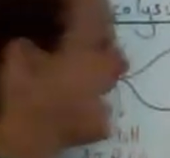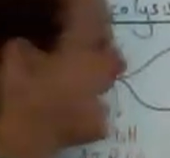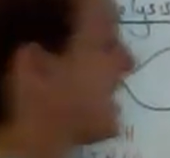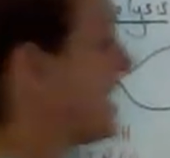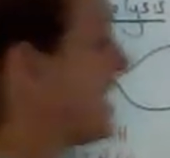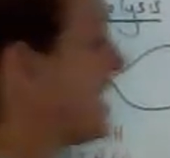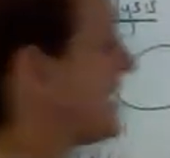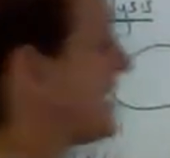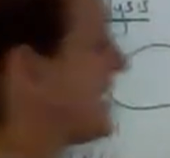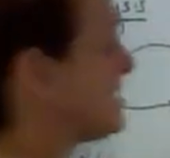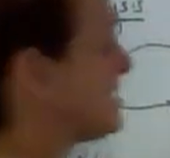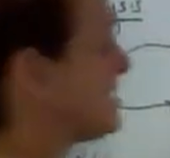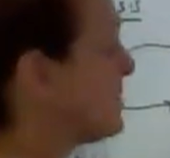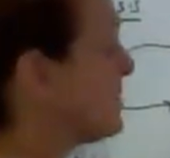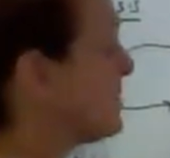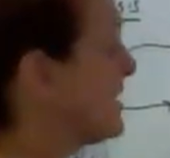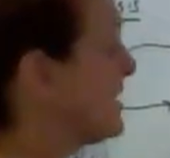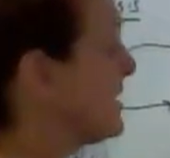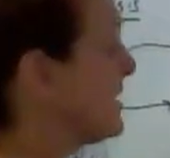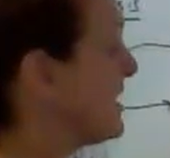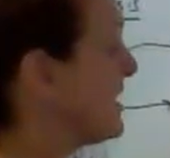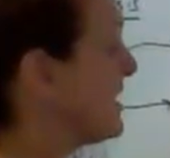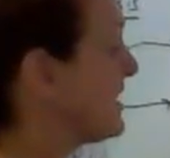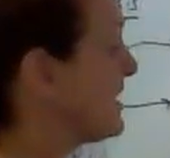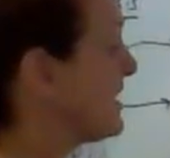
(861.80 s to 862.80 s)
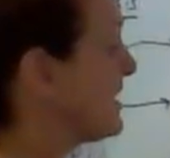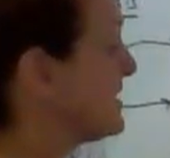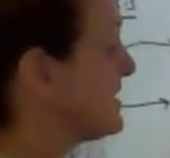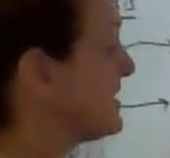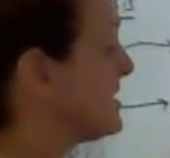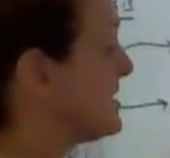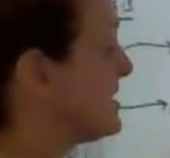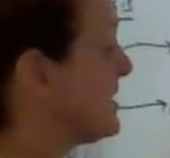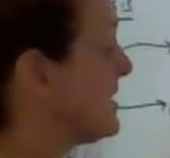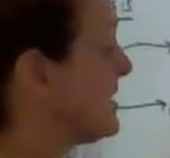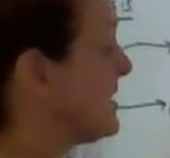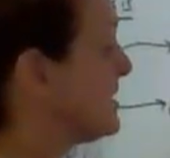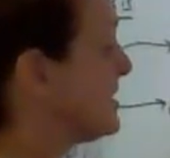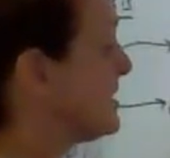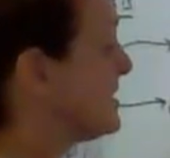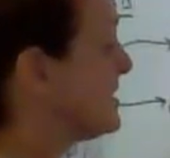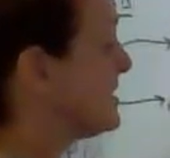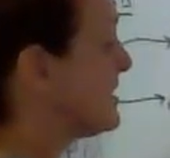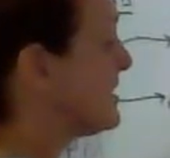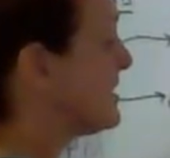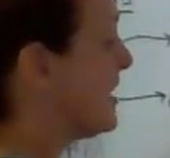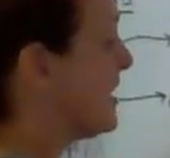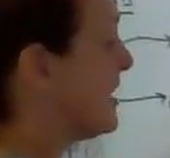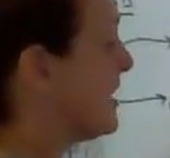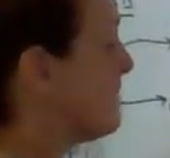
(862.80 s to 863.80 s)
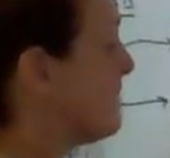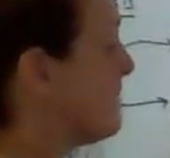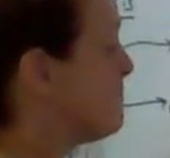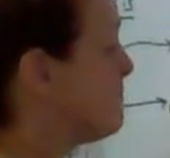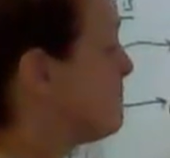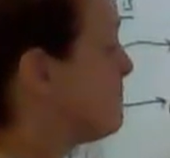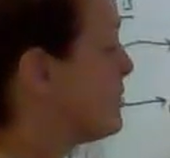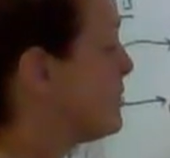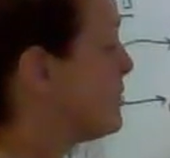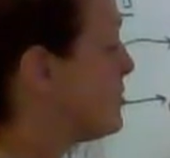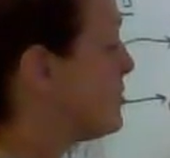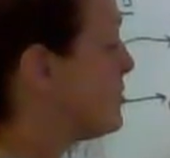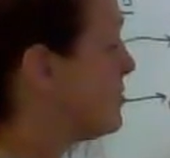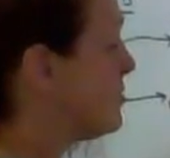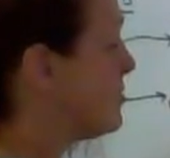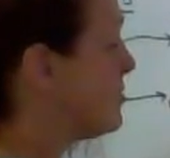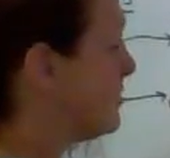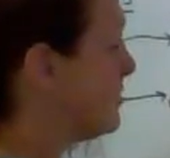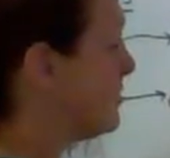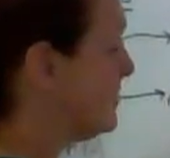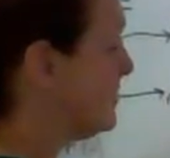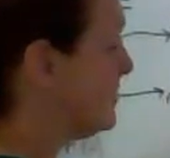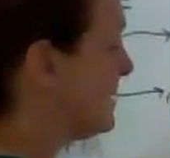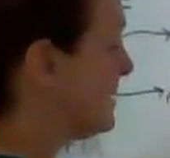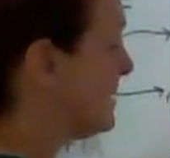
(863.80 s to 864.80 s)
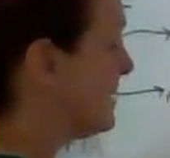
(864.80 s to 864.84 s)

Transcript: is going to get sucked and pulled